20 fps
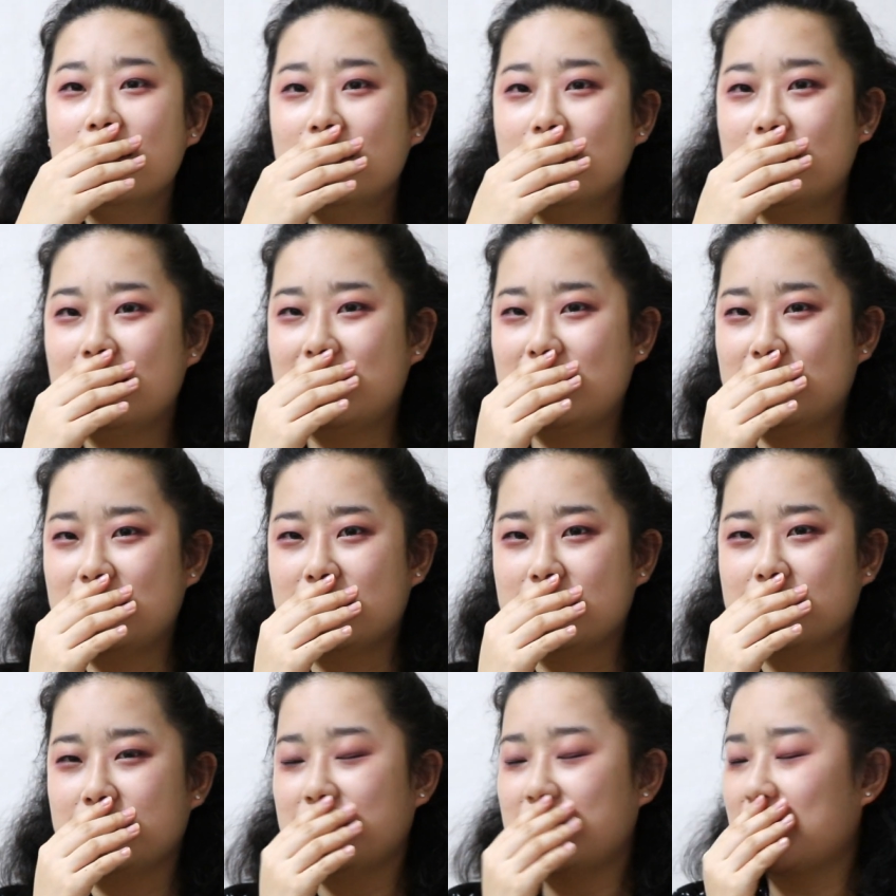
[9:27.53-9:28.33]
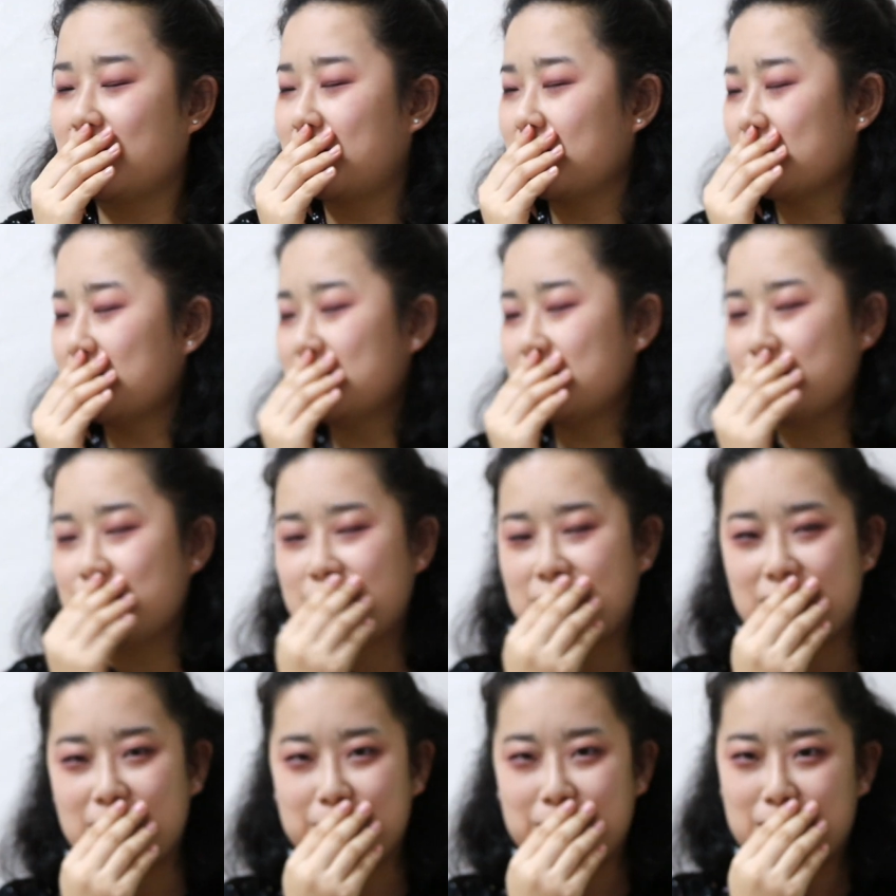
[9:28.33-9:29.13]
Oh, your girl's some
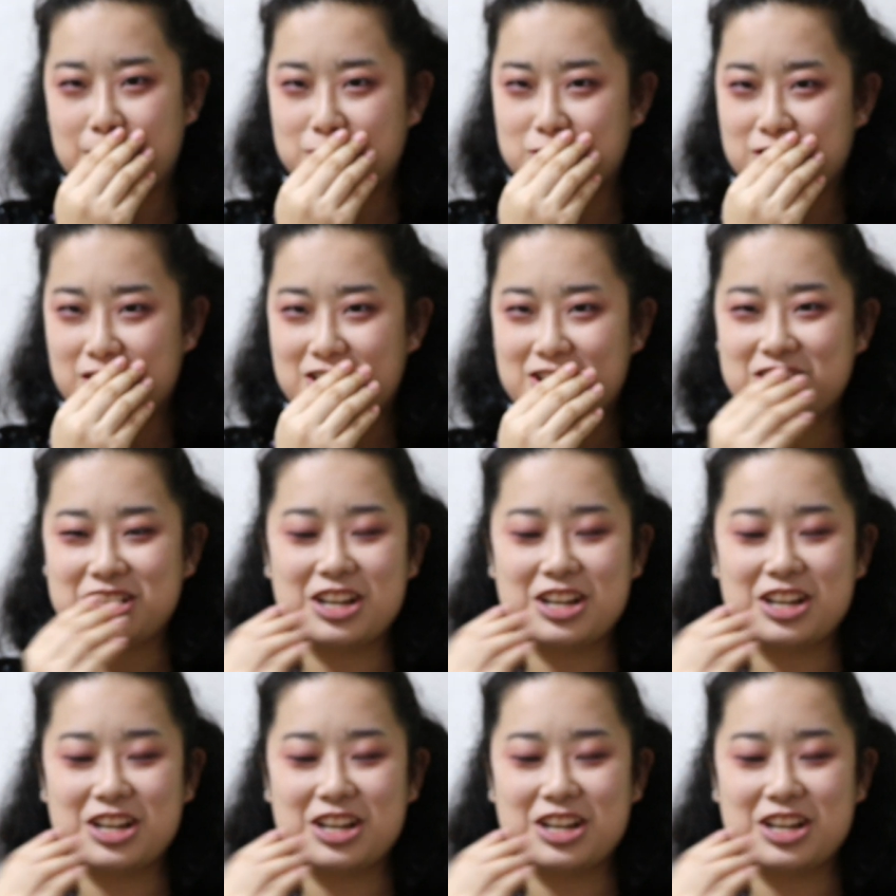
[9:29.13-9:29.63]
K-pop trash.